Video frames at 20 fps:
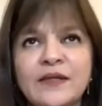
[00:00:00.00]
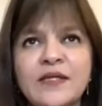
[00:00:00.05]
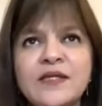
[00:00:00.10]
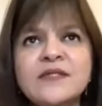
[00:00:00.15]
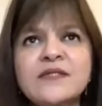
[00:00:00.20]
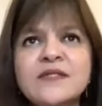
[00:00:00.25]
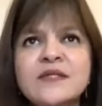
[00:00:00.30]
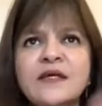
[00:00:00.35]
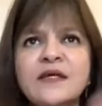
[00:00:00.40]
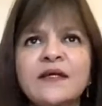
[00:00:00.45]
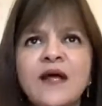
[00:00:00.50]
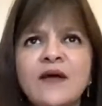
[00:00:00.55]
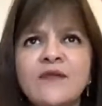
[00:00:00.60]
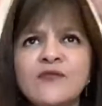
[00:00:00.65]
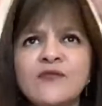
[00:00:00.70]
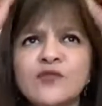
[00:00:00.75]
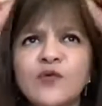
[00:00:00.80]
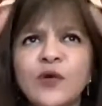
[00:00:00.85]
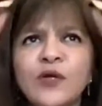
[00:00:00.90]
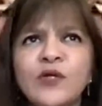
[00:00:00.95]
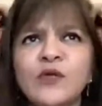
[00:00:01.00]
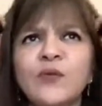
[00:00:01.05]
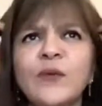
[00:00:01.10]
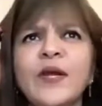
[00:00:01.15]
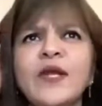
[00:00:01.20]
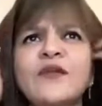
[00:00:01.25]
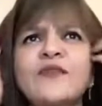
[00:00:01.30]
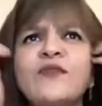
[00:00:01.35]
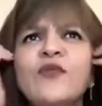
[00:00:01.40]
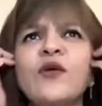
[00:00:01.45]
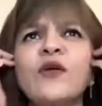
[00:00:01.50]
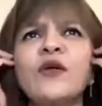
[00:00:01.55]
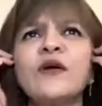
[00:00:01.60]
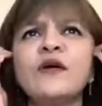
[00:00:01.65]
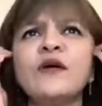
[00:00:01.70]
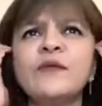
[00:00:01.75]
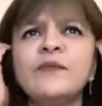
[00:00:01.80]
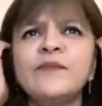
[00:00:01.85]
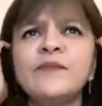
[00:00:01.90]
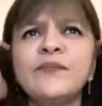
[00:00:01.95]
this year. I was going to wait for
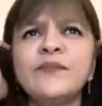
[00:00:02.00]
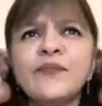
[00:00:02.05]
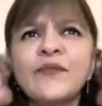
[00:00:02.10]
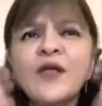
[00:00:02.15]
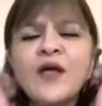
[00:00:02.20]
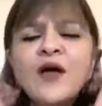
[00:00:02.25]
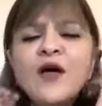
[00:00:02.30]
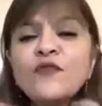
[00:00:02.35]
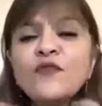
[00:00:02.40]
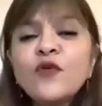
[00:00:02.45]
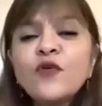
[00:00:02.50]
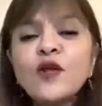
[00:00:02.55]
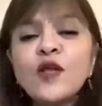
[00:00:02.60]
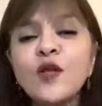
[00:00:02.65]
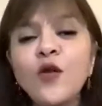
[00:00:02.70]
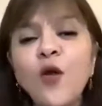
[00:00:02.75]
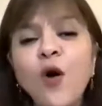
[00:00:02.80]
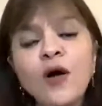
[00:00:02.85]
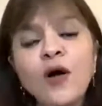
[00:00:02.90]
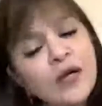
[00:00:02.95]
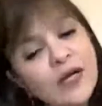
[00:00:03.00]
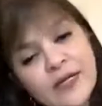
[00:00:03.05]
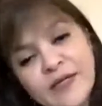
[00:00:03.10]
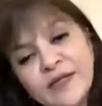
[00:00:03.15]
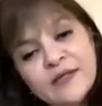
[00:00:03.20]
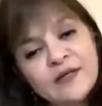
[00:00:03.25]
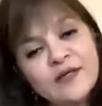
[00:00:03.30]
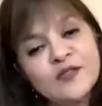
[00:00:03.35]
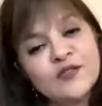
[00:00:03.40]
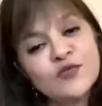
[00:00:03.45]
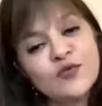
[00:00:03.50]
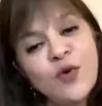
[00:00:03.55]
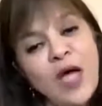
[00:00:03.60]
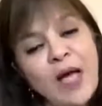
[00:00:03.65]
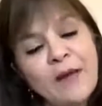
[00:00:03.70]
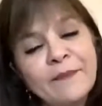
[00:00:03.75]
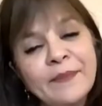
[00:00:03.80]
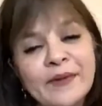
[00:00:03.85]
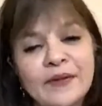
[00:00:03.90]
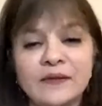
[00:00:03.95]
a longer year to
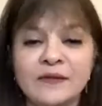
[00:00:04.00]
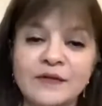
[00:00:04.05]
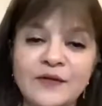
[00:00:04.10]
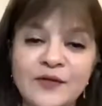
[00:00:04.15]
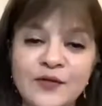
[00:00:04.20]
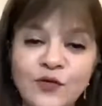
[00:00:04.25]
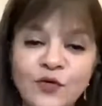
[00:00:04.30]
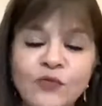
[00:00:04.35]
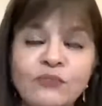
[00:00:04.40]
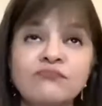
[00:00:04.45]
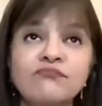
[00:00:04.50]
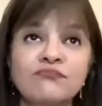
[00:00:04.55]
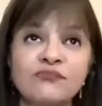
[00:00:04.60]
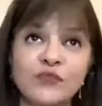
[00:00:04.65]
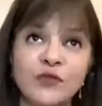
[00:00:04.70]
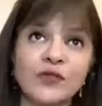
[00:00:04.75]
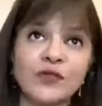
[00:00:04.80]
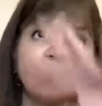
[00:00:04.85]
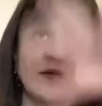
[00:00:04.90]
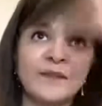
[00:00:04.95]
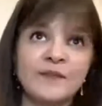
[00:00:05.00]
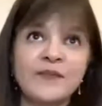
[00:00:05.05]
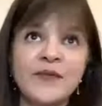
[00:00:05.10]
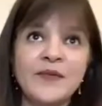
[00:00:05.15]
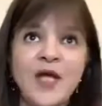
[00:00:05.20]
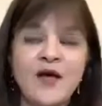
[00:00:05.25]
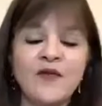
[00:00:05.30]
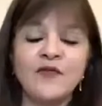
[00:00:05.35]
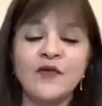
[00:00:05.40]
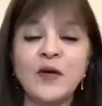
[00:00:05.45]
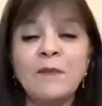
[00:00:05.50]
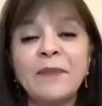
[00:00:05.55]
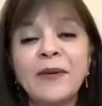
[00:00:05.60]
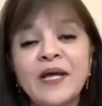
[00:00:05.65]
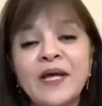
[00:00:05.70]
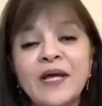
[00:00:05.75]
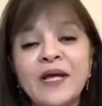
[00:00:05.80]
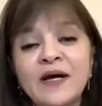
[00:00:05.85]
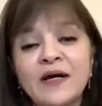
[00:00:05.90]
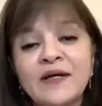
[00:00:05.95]
happen, for a
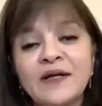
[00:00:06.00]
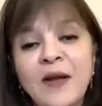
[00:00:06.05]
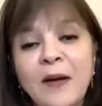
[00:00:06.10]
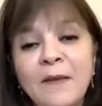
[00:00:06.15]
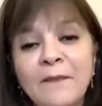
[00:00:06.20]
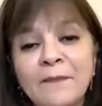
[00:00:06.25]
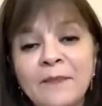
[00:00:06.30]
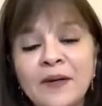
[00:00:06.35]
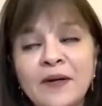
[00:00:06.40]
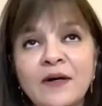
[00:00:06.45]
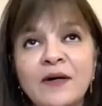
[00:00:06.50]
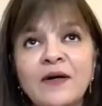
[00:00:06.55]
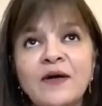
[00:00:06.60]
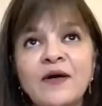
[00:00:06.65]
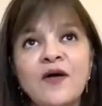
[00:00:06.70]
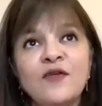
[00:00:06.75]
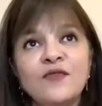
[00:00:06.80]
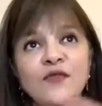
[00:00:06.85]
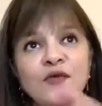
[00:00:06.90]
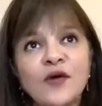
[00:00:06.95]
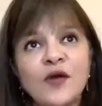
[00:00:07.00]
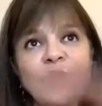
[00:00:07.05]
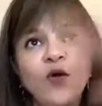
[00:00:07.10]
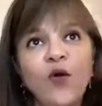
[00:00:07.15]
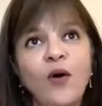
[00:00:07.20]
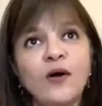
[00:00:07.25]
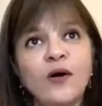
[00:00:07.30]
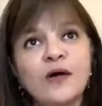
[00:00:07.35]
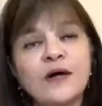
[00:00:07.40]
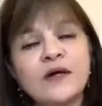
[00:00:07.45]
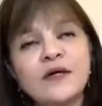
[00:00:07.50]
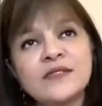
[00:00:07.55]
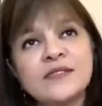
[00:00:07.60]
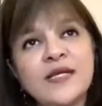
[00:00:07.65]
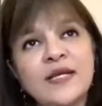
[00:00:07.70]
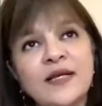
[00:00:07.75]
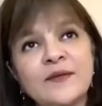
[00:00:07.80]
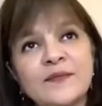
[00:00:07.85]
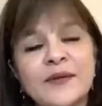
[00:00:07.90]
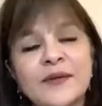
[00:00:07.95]
bigger number, for a longer
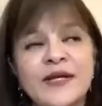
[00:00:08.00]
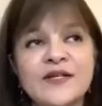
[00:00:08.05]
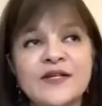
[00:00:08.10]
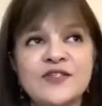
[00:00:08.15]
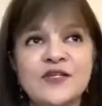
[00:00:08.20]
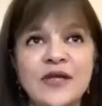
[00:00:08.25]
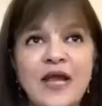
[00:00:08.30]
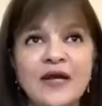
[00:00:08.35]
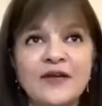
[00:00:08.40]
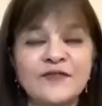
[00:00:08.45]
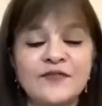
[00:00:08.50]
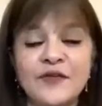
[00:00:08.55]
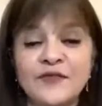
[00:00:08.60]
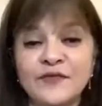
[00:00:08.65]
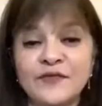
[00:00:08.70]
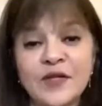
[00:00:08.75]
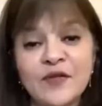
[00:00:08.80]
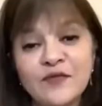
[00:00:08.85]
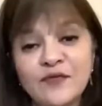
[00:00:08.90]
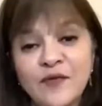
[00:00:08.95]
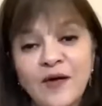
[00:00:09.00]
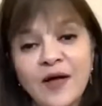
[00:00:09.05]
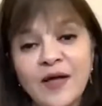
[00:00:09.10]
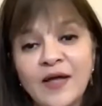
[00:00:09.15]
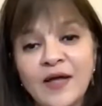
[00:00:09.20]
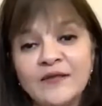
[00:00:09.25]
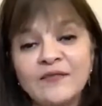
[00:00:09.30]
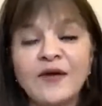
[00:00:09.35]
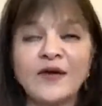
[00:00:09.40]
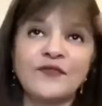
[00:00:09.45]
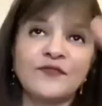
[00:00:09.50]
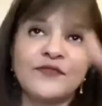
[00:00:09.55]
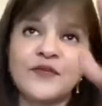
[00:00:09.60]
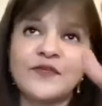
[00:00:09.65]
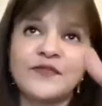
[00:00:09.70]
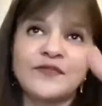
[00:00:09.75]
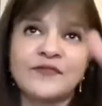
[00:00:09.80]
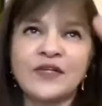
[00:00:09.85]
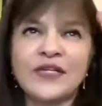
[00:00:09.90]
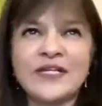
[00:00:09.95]
celebration at 55, at
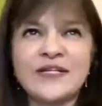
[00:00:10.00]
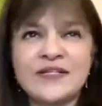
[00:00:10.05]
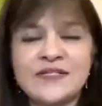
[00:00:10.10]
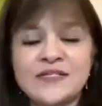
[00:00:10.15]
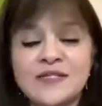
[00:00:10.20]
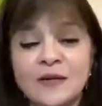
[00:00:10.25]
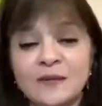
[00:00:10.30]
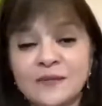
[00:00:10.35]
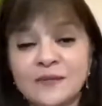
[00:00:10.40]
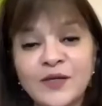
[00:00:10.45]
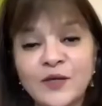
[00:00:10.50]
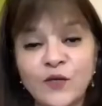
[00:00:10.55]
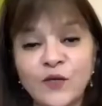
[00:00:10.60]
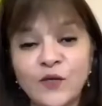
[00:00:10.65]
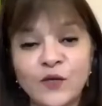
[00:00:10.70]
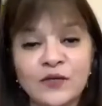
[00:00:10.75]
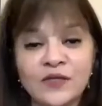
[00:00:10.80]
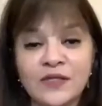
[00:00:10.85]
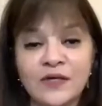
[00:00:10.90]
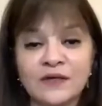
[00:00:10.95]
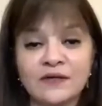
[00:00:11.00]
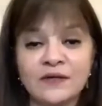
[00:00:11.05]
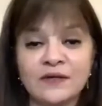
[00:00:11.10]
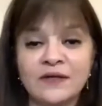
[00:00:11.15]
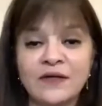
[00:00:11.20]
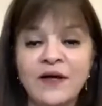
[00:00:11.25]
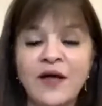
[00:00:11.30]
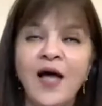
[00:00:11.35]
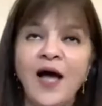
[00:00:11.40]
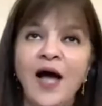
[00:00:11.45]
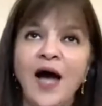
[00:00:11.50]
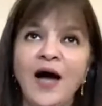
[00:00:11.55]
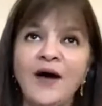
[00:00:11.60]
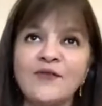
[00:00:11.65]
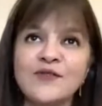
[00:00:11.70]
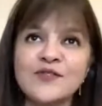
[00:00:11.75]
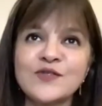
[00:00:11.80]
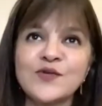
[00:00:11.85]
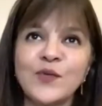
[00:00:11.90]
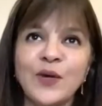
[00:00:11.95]
50, something or the other. I
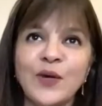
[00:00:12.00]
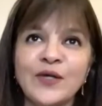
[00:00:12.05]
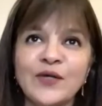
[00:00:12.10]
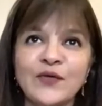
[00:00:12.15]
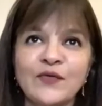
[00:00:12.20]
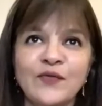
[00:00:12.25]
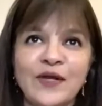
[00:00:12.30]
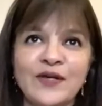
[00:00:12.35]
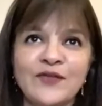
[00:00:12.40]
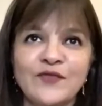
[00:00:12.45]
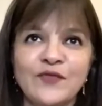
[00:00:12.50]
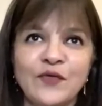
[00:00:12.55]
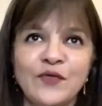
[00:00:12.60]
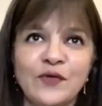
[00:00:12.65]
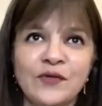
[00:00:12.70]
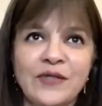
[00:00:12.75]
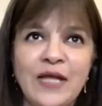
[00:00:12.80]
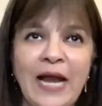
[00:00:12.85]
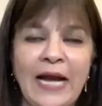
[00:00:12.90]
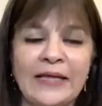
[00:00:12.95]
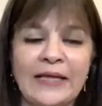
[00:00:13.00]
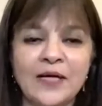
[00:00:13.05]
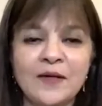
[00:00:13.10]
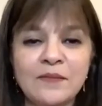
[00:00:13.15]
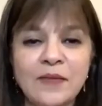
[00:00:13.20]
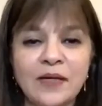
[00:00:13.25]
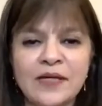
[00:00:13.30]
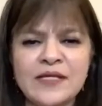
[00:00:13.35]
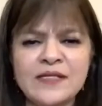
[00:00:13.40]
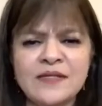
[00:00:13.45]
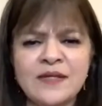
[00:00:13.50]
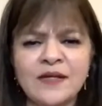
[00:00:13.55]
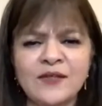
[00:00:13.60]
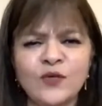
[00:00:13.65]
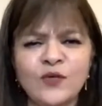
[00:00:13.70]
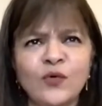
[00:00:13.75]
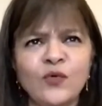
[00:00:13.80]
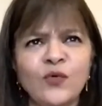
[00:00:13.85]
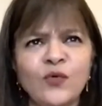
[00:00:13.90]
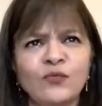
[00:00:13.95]
was going to wait for that. And Mani said,
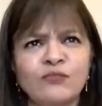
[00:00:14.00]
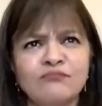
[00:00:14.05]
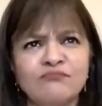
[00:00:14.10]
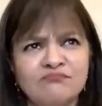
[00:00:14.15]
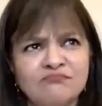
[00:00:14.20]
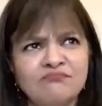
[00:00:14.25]
no,